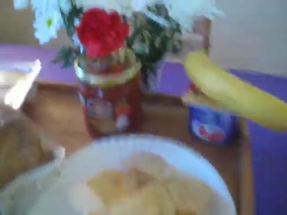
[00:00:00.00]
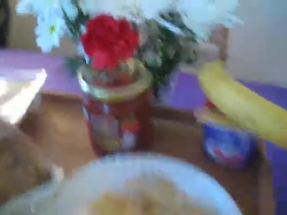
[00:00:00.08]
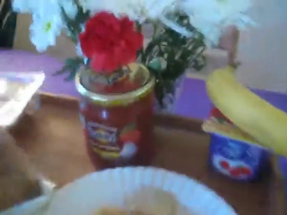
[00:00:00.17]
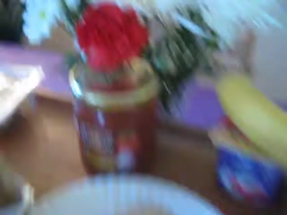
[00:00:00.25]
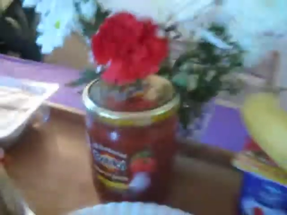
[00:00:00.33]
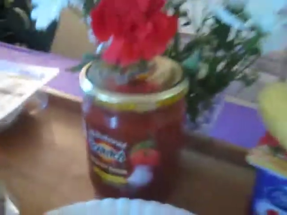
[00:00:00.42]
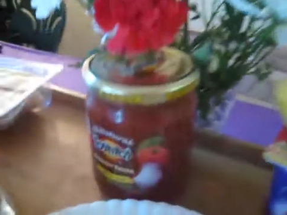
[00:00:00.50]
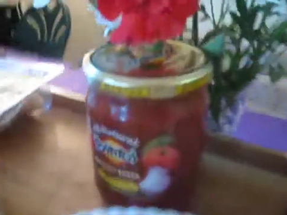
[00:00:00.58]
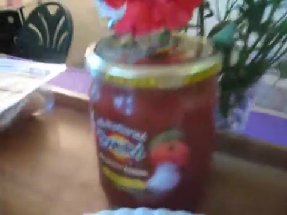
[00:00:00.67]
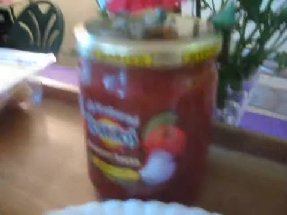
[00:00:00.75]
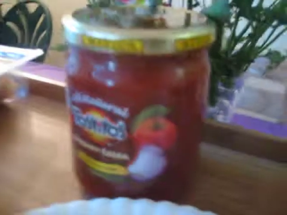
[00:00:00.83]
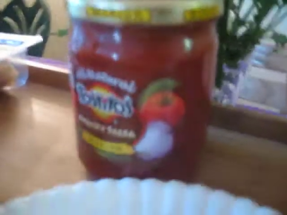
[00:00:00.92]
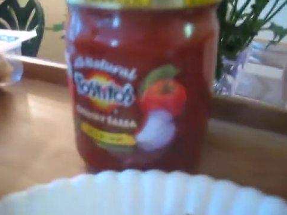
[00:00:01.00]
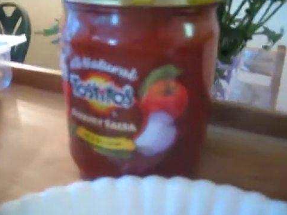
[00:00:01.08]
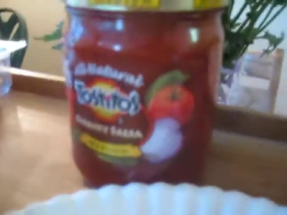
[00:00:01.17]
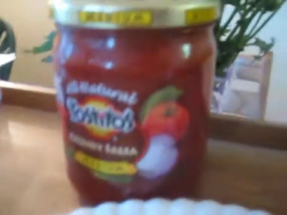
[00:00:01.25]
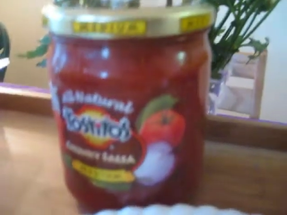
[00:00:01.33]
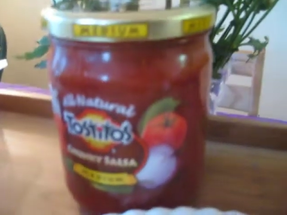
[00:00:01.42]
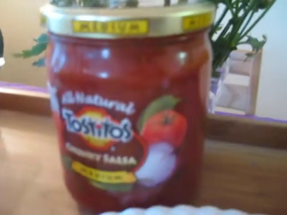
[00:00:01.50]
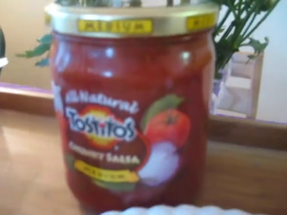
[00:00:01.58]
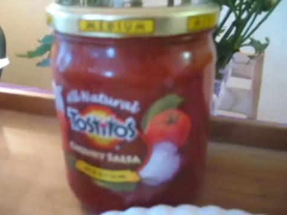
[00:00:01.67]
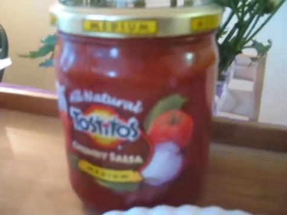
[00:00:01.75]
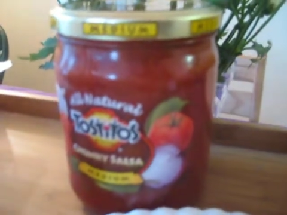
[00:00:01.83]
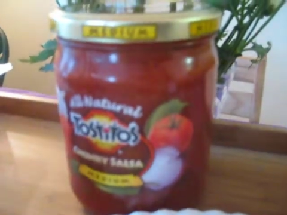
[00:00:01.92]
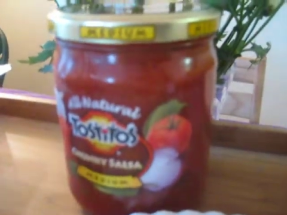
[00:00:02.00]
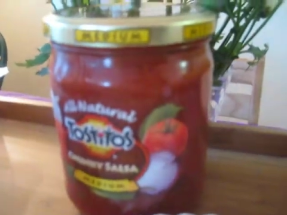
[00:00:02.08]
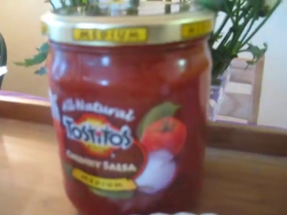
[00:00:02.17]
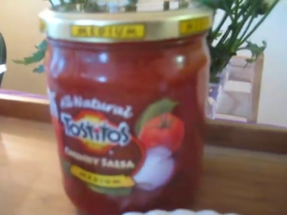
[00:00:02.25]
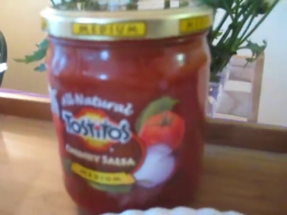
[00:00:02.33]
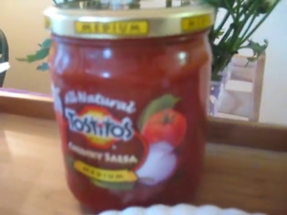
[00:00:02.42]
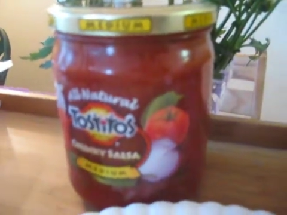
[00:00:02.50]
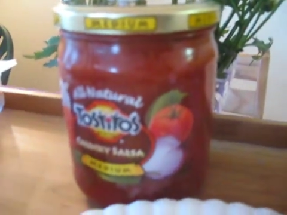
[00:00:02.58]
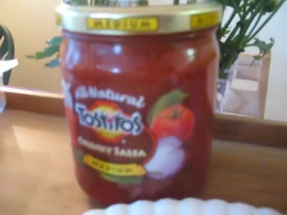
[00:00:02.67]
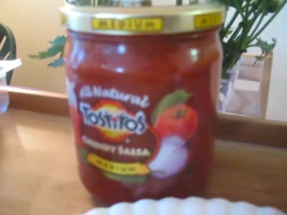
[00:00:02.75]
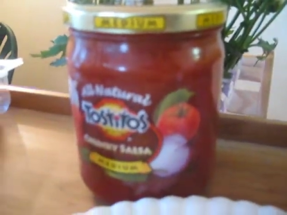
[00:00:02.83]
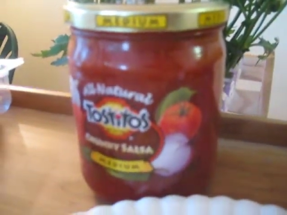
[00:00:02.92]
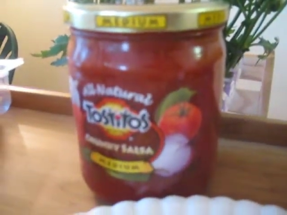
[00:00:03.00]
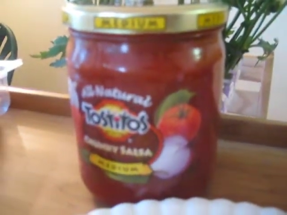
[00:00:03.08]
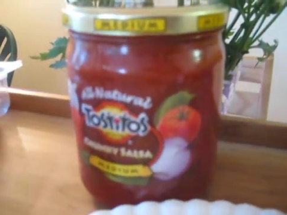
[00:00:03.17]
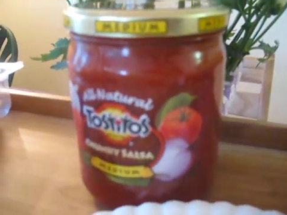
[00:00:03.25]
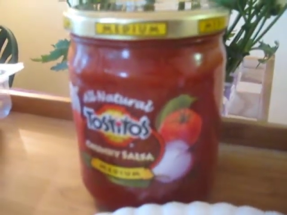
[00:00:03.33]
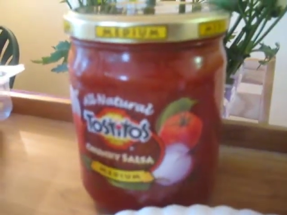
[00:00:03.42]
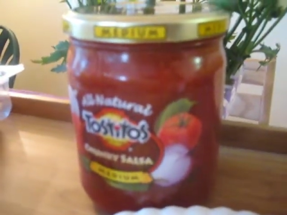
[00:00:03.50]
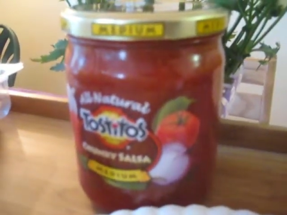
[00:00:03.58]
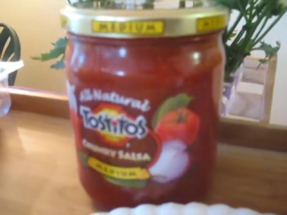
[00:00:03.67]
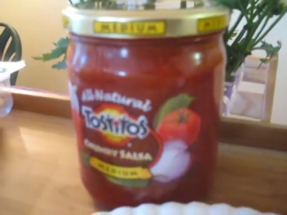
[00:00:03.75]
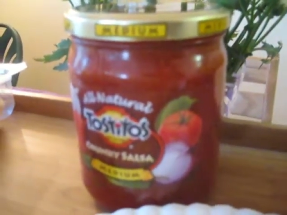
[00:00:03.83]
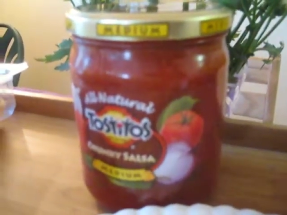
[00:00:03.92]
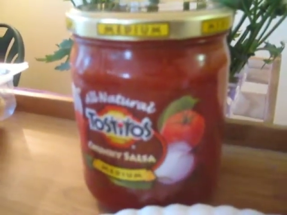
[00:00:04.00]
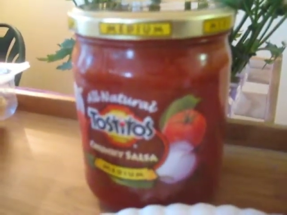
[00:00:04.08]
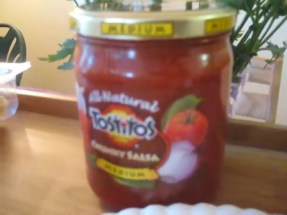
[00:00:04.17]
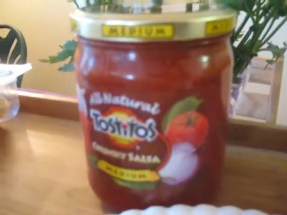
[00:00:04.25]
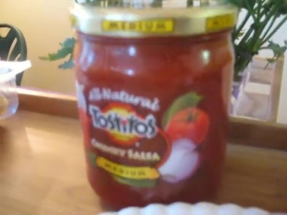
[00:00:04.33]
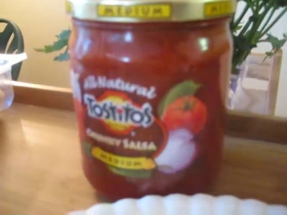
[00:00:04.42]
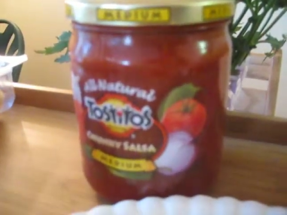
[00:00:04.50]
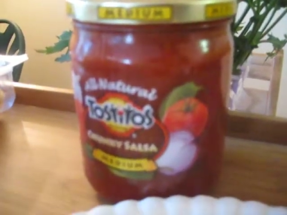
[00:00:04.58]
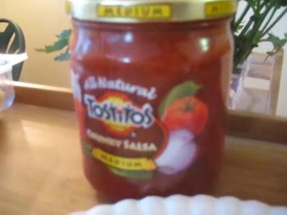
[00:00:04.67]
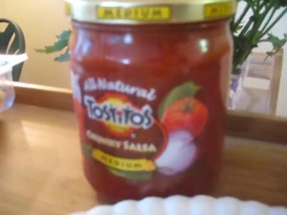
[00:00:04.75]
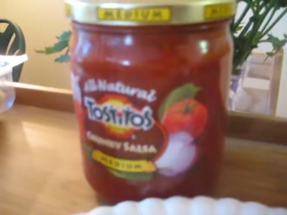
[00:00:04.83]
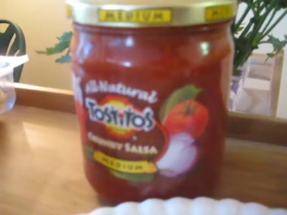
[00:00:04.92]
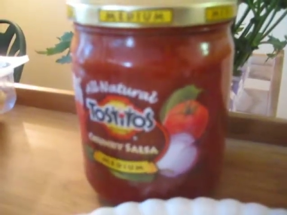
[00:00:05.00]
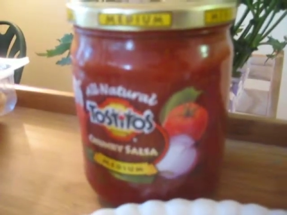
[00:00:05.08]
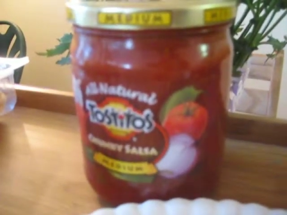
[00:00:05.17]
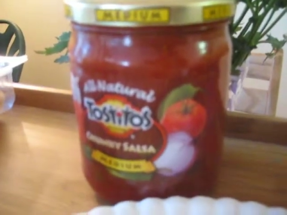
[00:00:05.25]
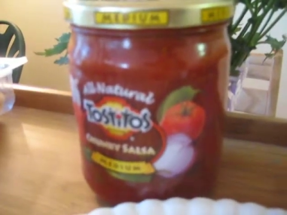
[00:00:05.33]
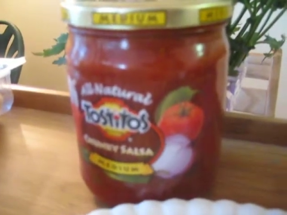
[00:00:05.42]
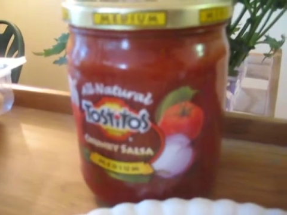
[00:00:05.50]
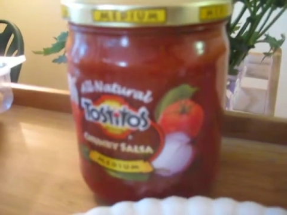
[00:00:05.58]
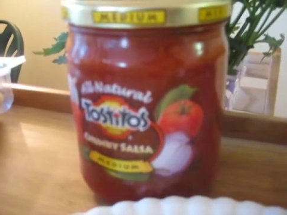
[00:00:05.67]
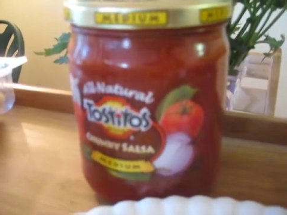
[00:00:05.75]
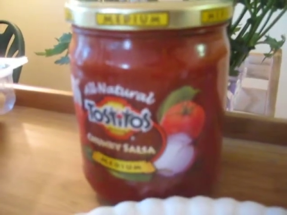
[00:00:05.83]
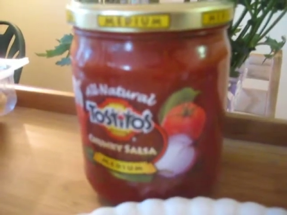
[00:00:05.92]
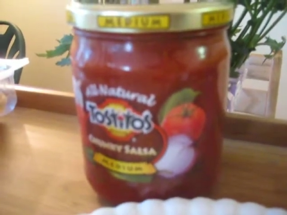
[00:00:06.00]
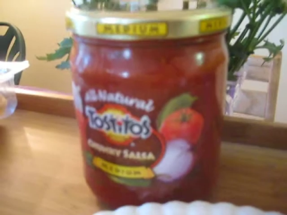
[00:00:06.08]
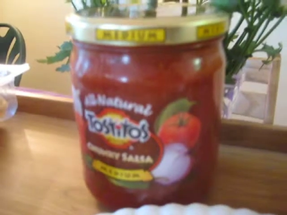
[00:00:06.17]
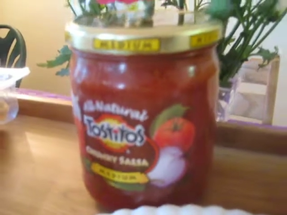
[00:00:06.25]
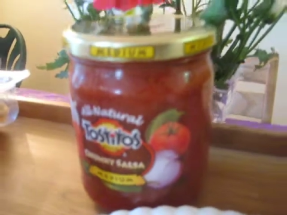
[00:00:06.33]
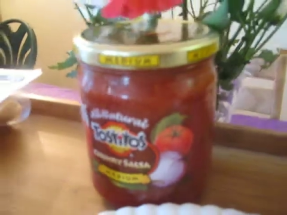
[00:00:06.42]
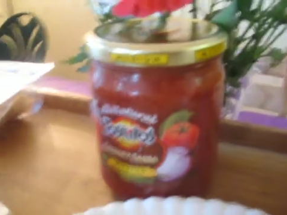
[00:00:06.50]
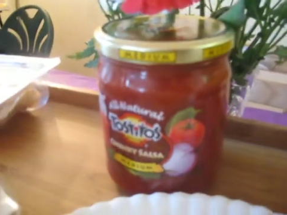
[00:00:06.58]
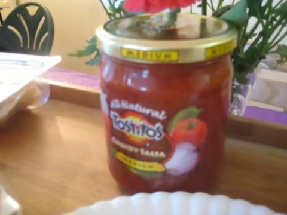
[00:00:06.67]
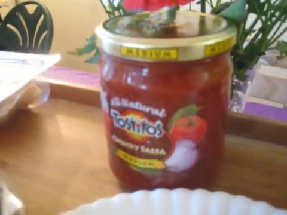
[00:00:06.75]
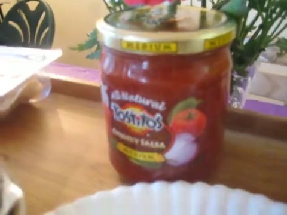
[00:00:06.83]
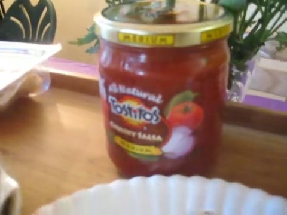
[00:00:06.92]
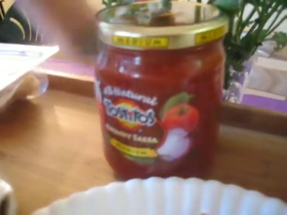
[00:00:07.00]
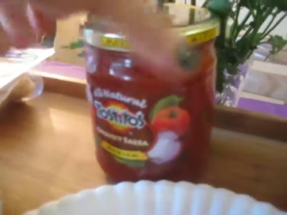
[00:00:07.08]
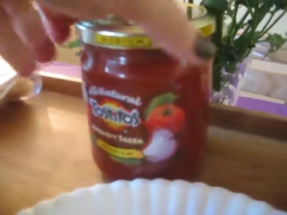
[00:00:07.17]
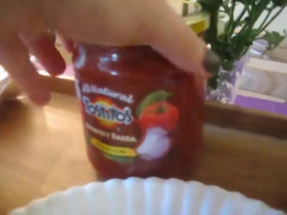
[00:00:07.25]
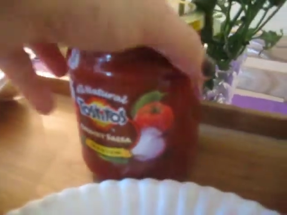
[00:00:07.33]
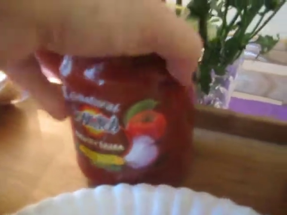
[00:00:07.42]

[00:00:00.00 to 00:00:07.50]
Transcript: No face is visible, so there are no lips to read.